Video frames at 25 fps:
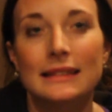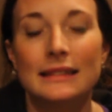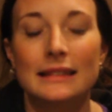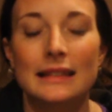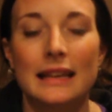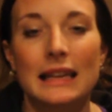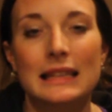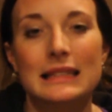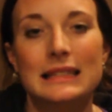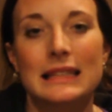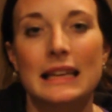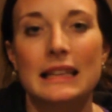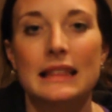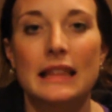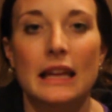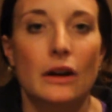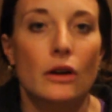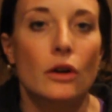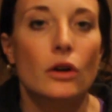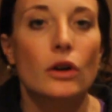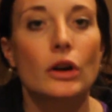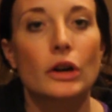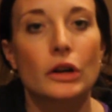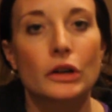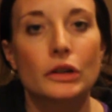it's like that
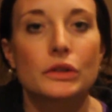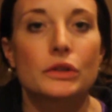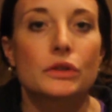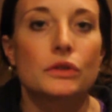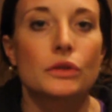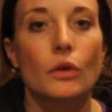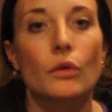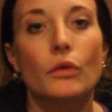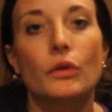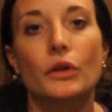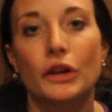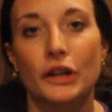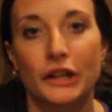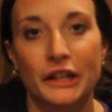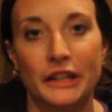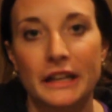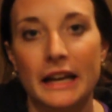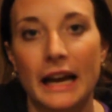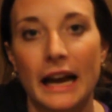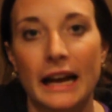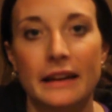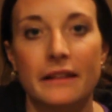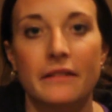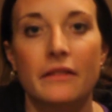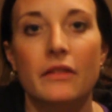hurts so good
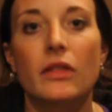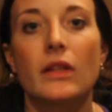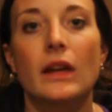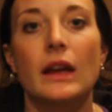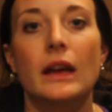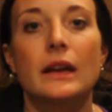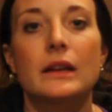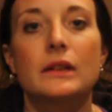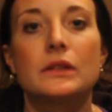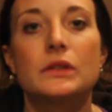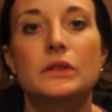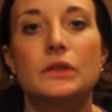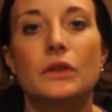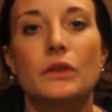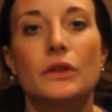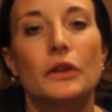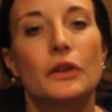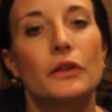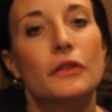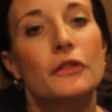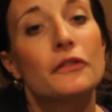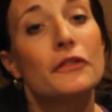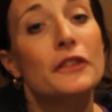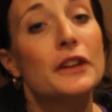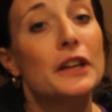kind of thing, and so
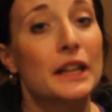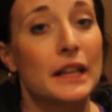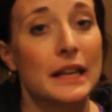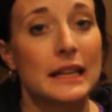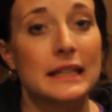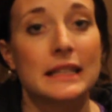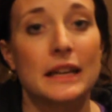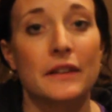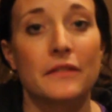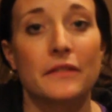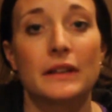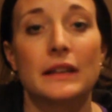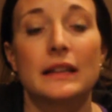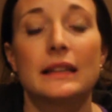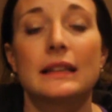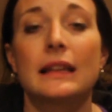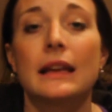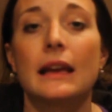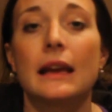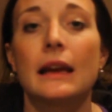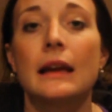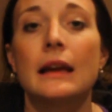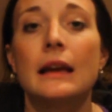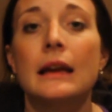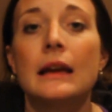you'll feel it
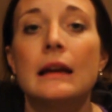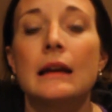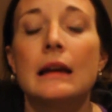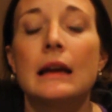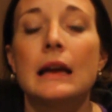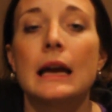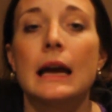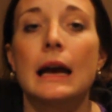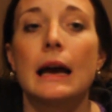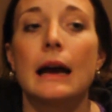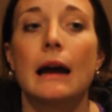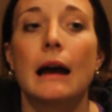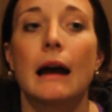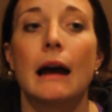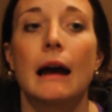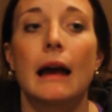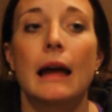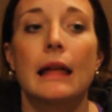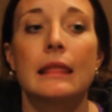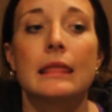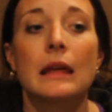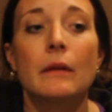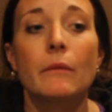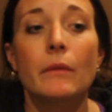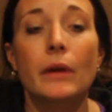definitely.
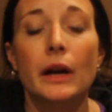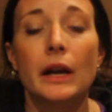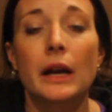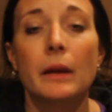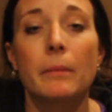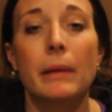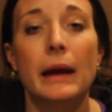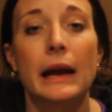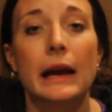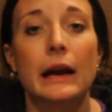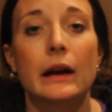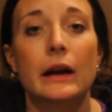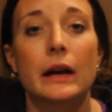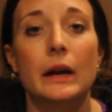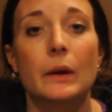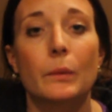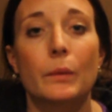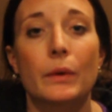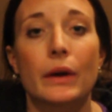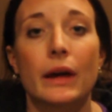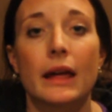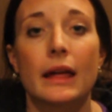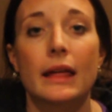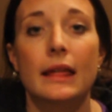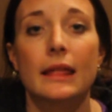And then we're going to pair it
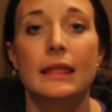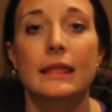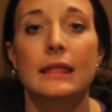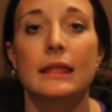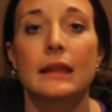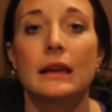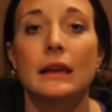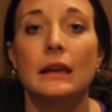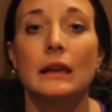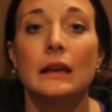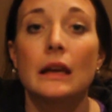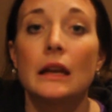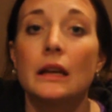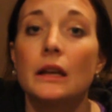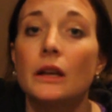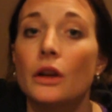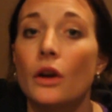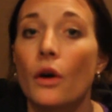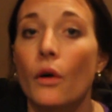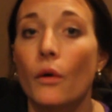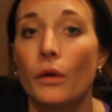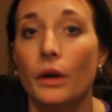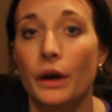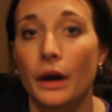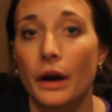with Yin
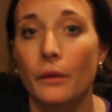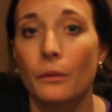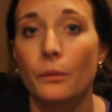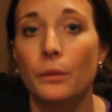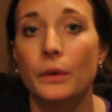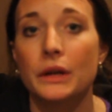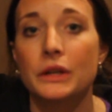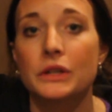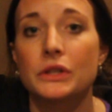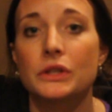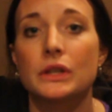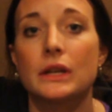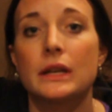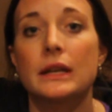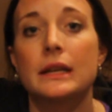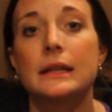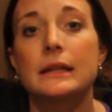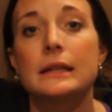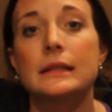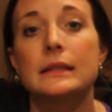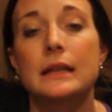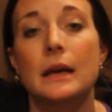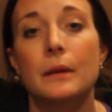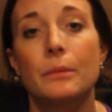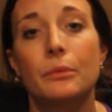Yoga, which
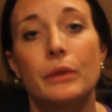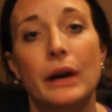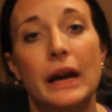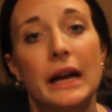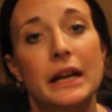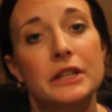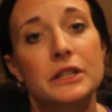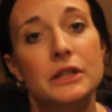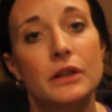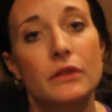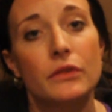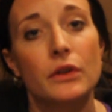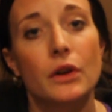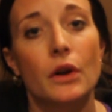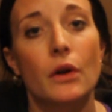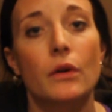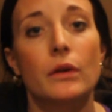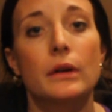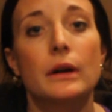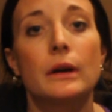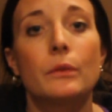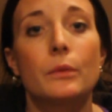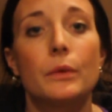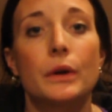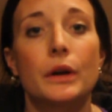is a branch of
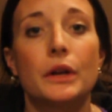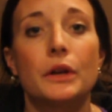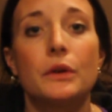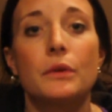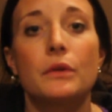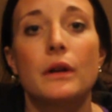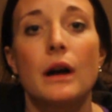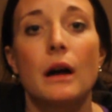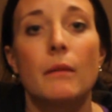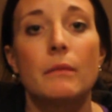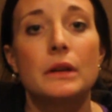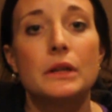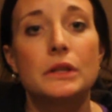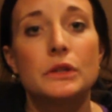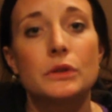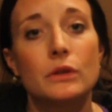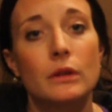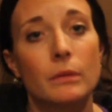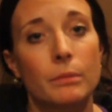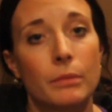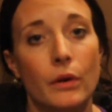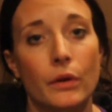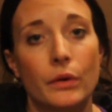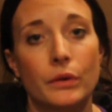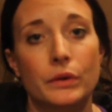yoga where you come into
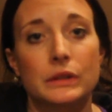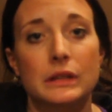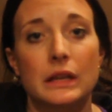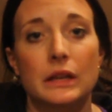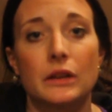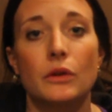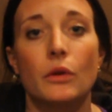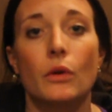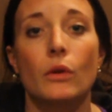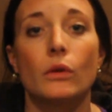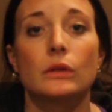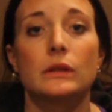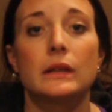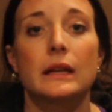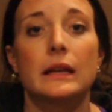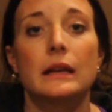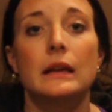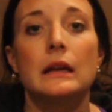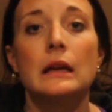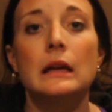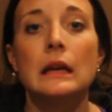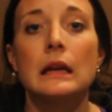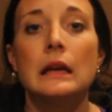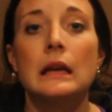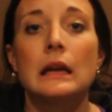a pose and you hold
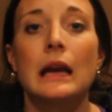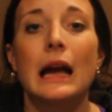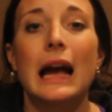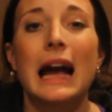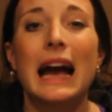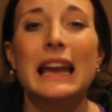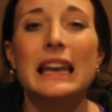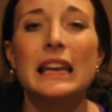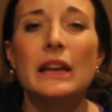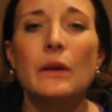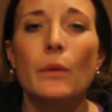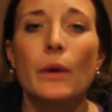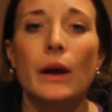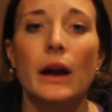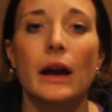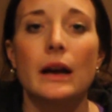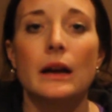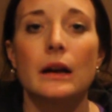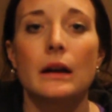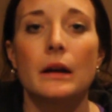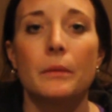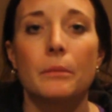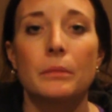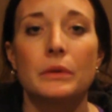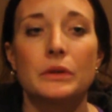it
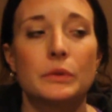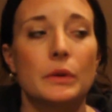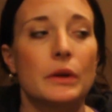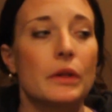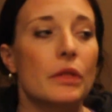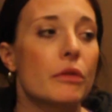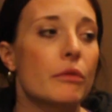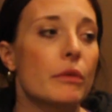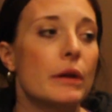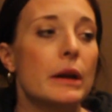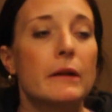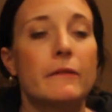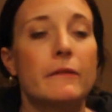anywhere between 3 to